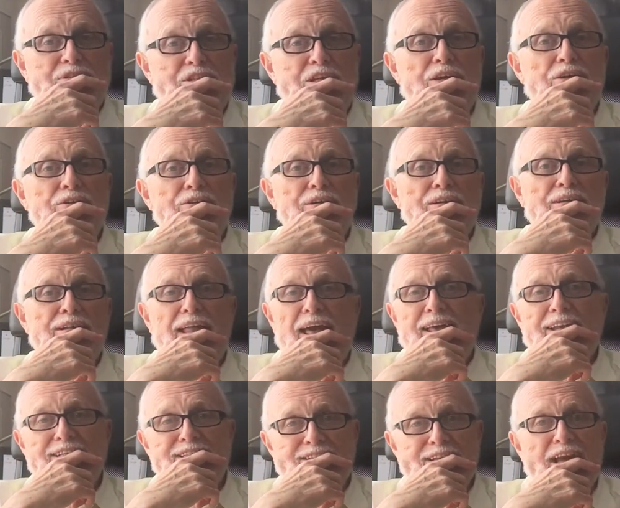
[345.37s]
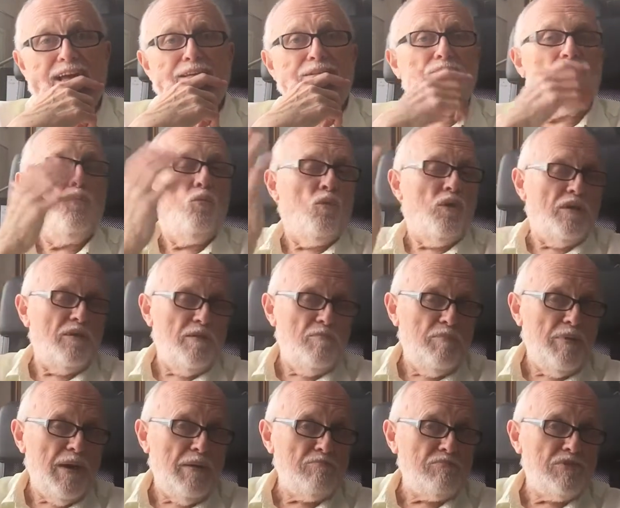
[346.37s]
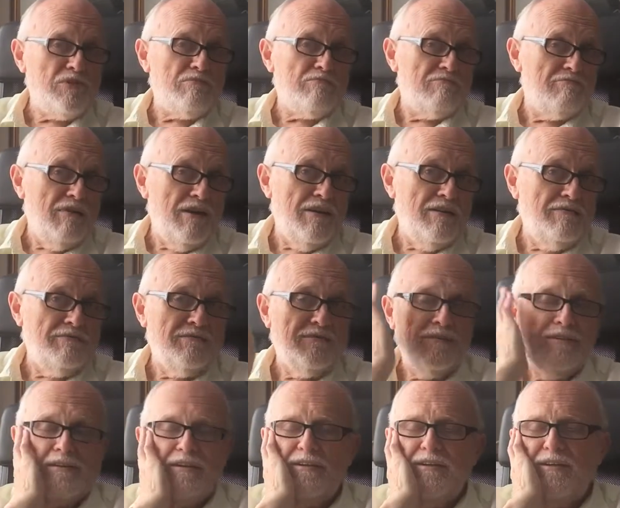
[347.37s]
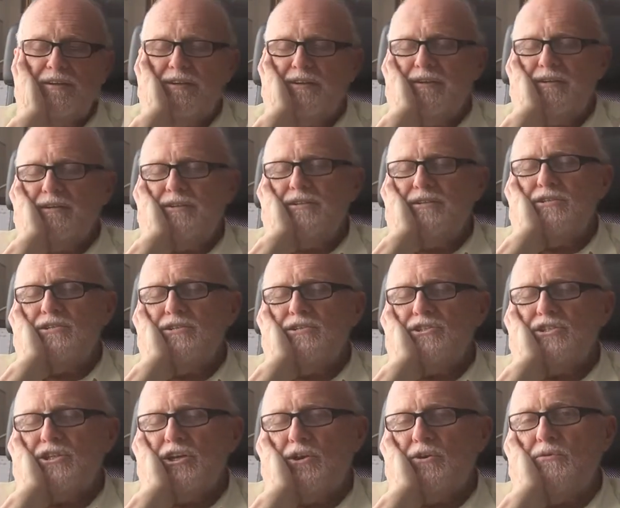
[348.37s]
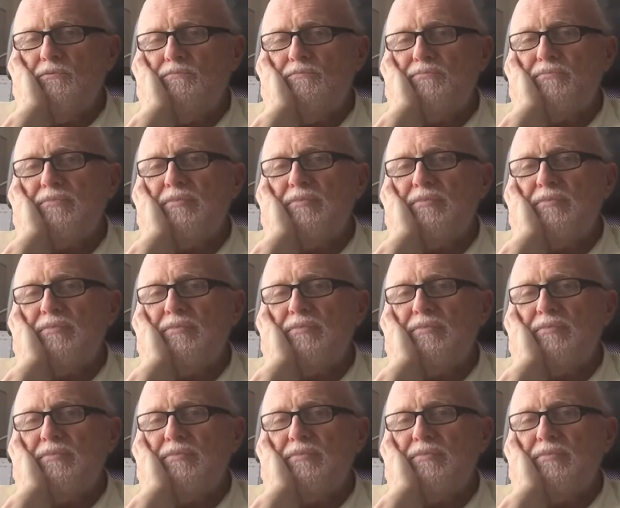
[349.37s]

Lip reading: singer to Gladys Knight, one of the Pips, right? So